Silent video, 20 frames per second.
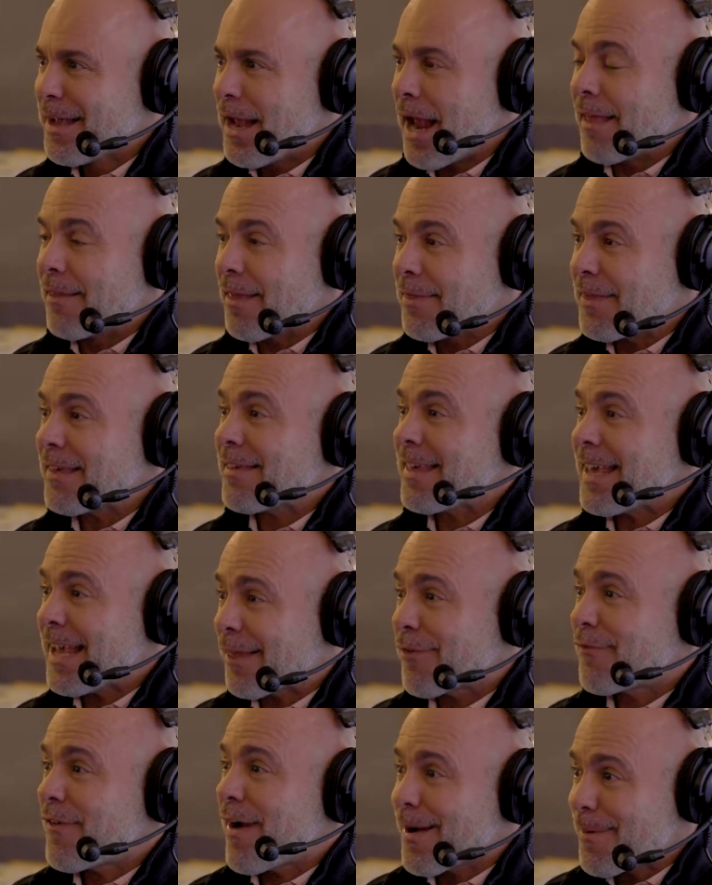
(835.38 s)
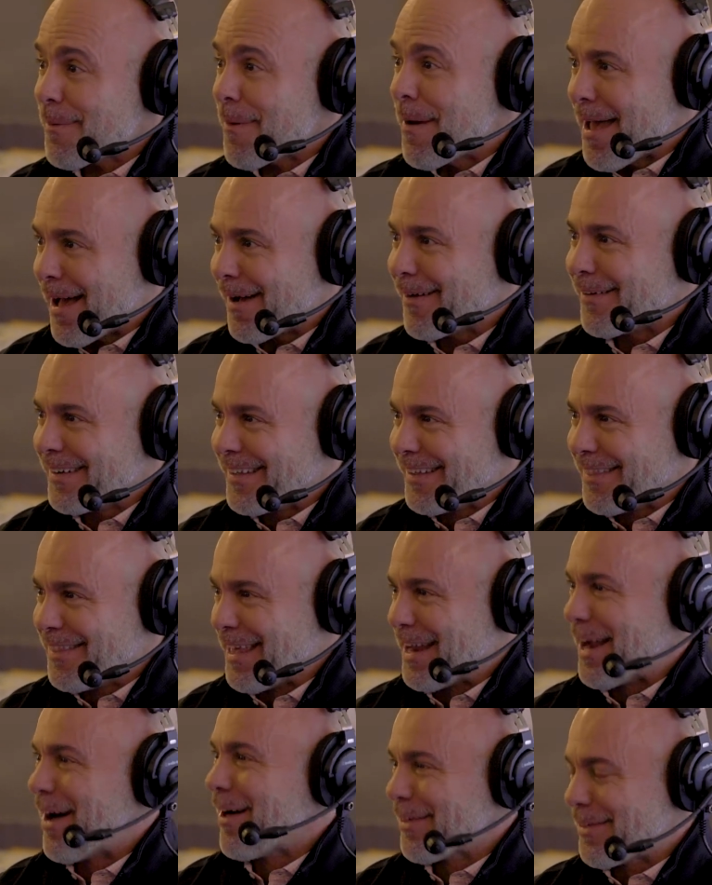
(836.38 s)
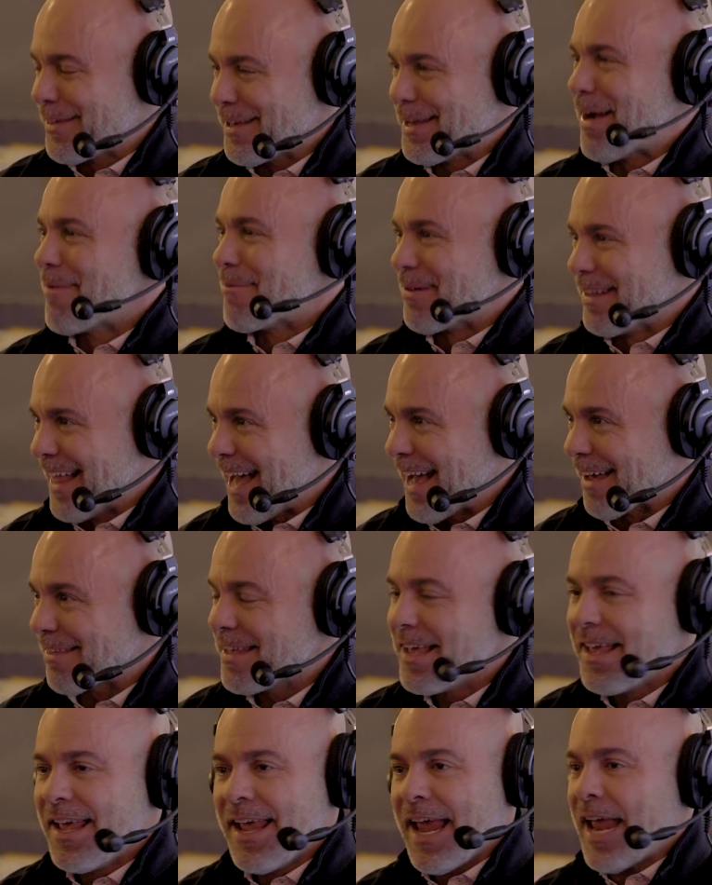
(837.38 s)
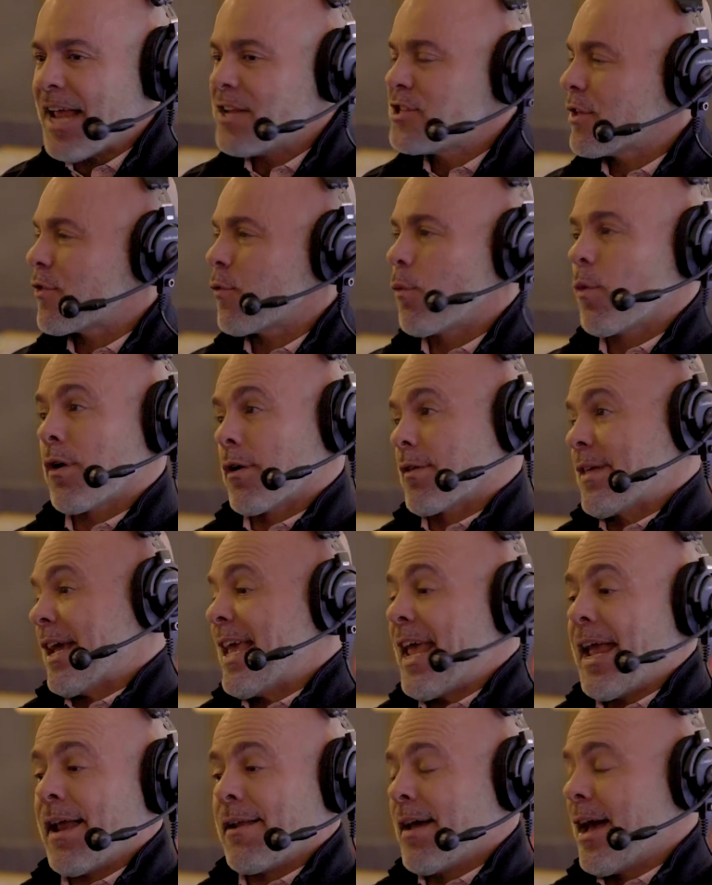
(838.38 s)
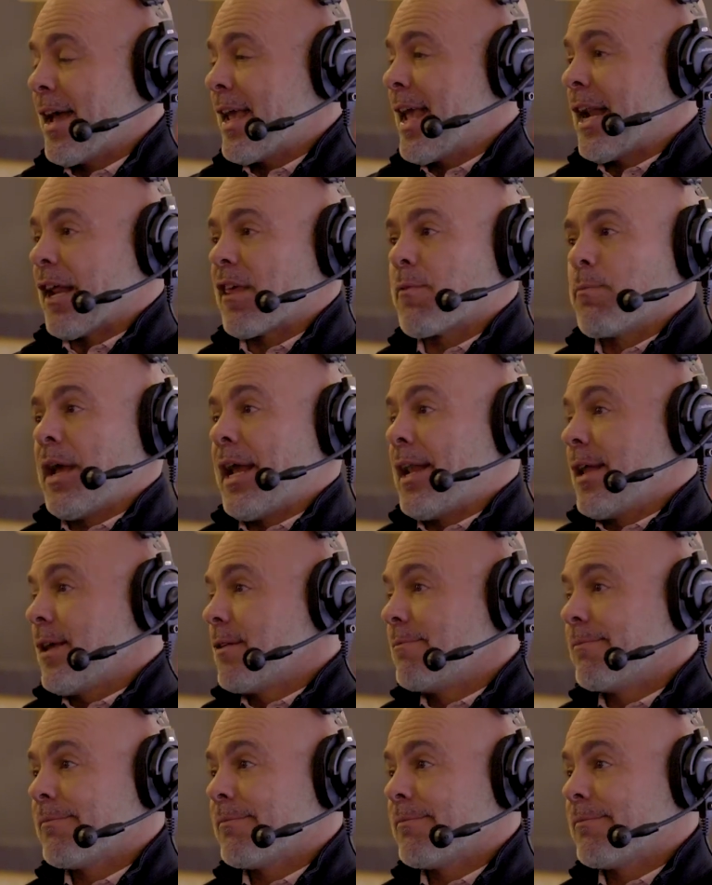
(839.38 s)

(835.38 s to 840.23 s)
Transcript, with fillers: And the things that he gets fired about, then all of a sudden I'm relaxed. It just works. I can't. I can't explain it.